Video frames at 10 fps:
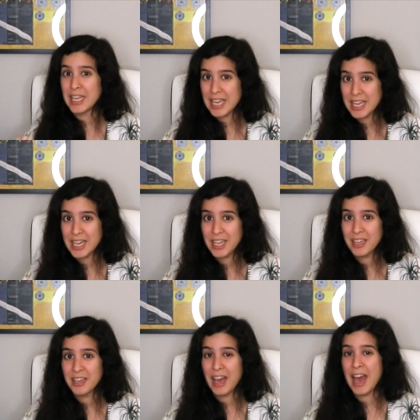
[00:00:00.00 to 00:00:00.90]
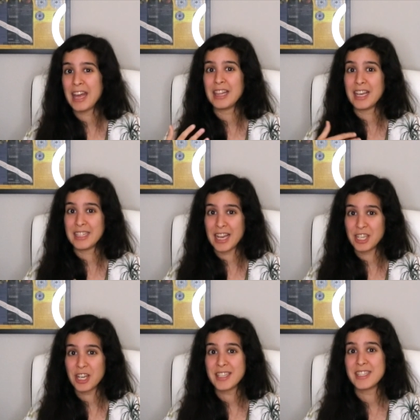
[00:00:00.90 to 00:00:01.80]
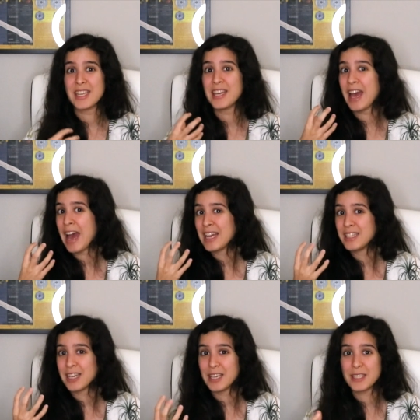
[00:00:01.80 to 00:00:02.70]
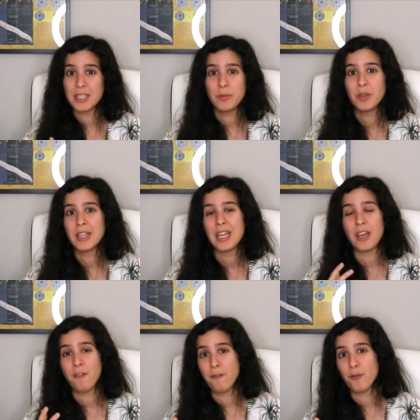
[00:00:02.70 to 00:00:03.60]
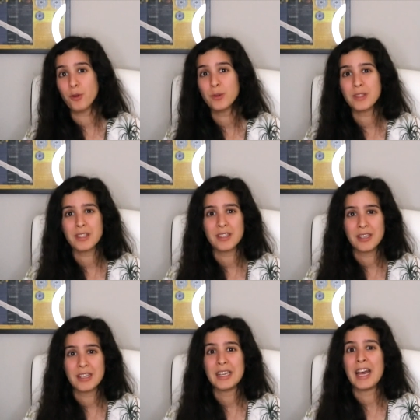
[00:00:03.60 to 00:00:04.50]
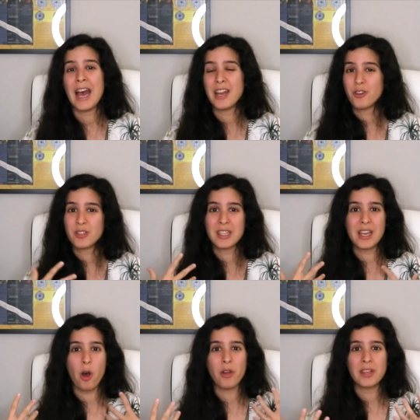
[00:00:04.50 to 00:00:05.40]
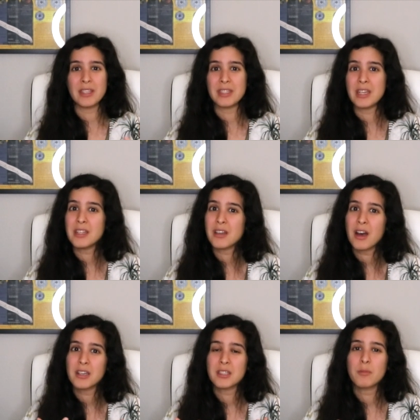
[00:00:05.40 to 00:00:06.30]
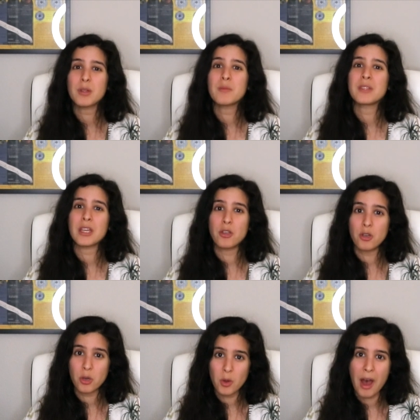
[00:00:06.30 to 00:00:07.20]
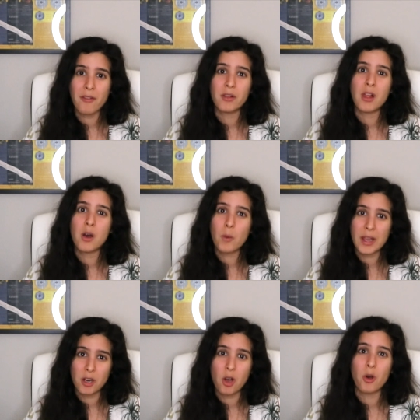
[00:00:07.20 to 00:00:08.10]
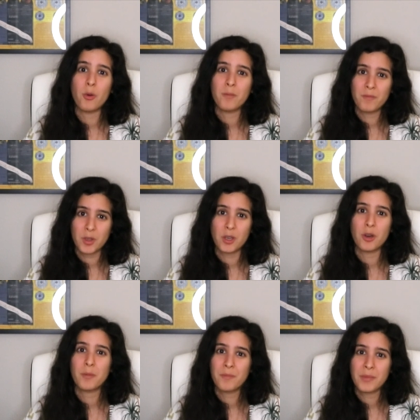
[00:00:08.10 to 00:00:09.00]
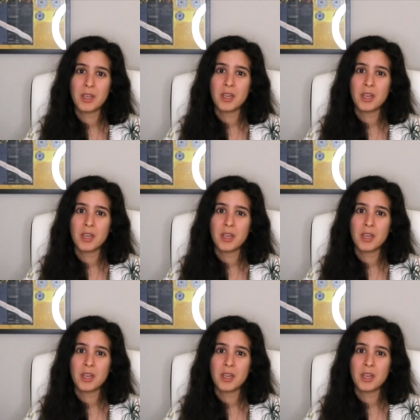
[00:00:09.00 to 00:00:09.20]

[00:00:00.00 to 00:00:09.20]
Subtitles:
eating and like digesting and assimilating fruits, and you're seeing all these detox symptoms, then you know you have a long way to go, you know?